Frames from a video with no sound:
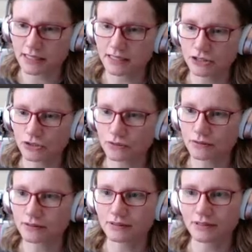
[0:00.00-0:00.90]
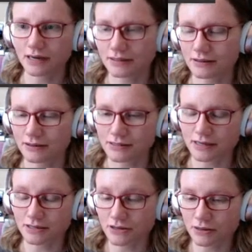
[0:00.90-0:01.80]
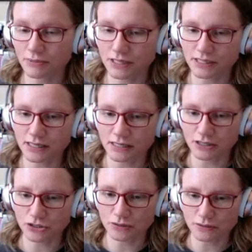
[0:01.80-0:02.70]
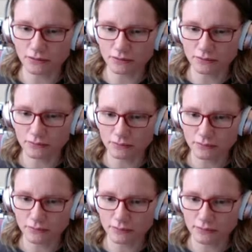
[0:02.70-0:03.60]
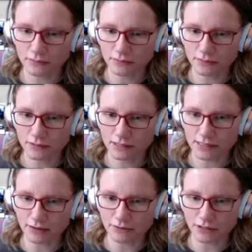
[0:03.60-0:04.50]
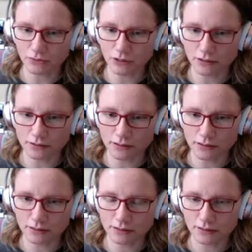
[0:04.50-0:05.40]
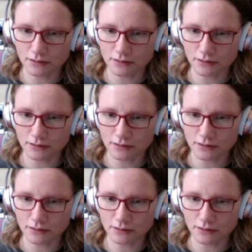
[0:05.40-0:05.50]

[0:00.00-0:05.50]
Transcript: As initial, not onset, sorry, but as the initial sound in words.